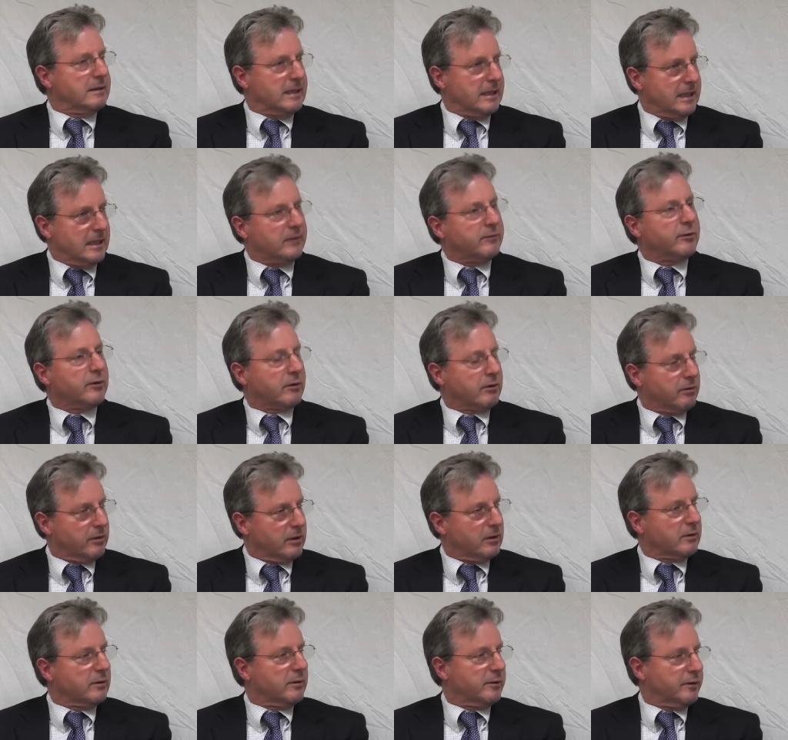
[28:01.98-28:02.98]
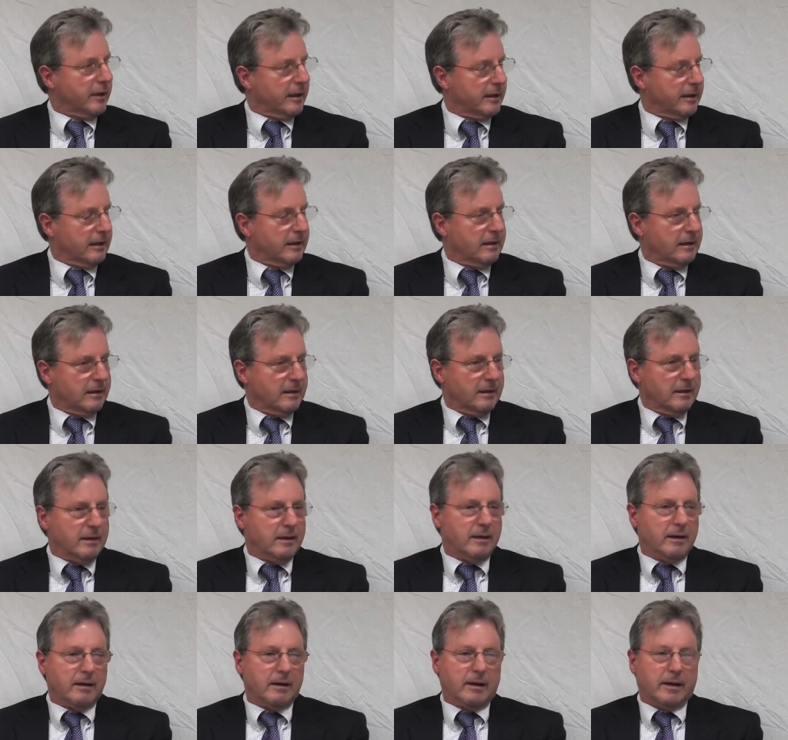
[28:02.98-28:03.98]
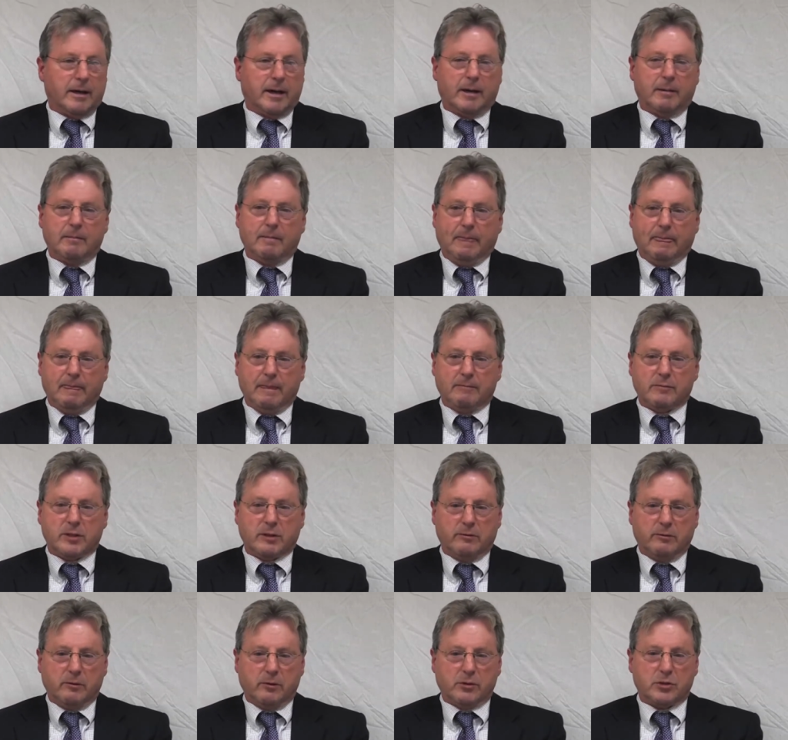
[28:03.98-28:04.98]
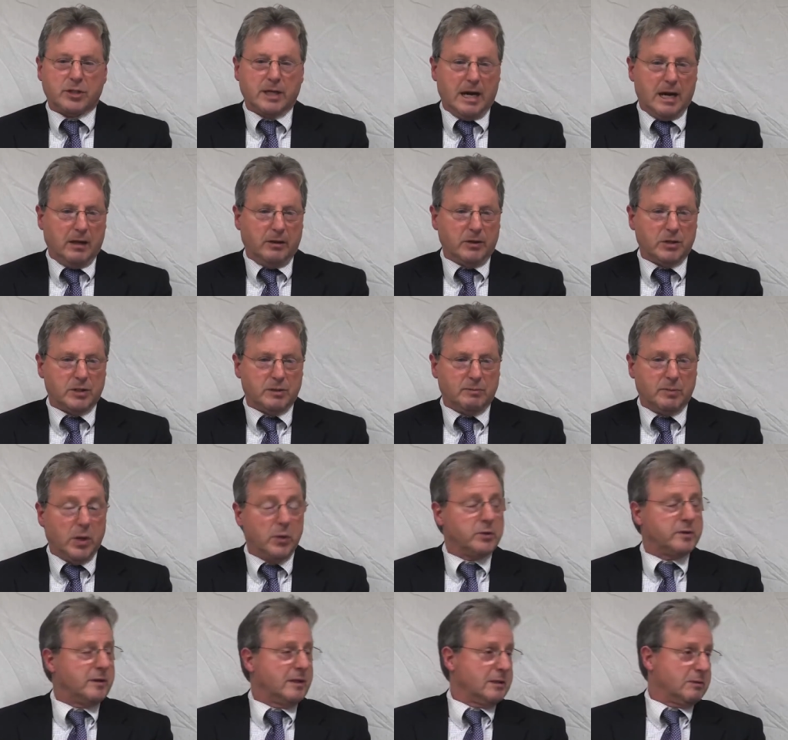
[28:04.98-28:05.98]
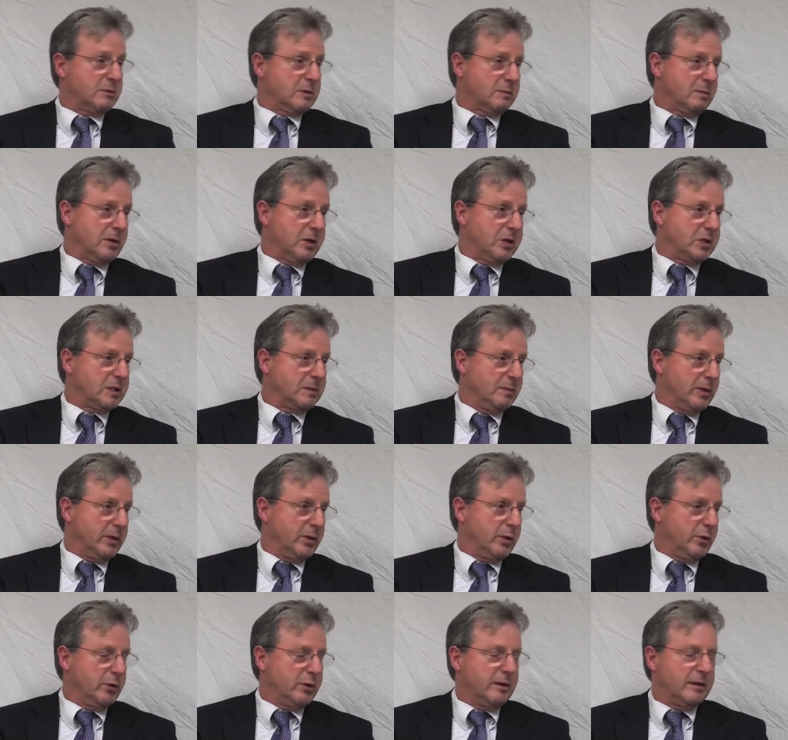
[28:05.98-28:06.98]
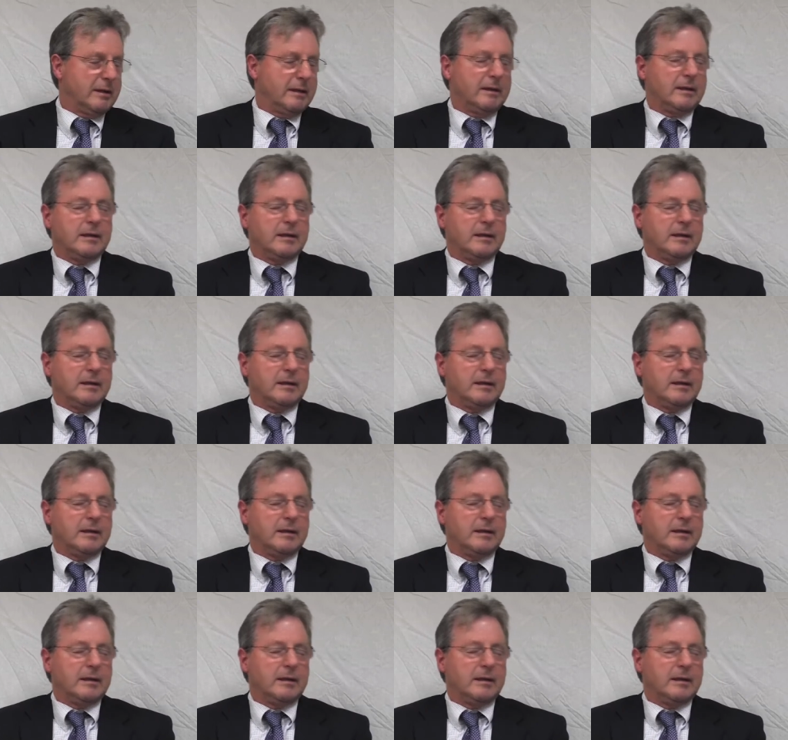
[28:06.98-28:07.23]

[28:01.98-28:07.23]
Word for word: need for critical thinking. It was a real challenge. BOCES was pretty smooth.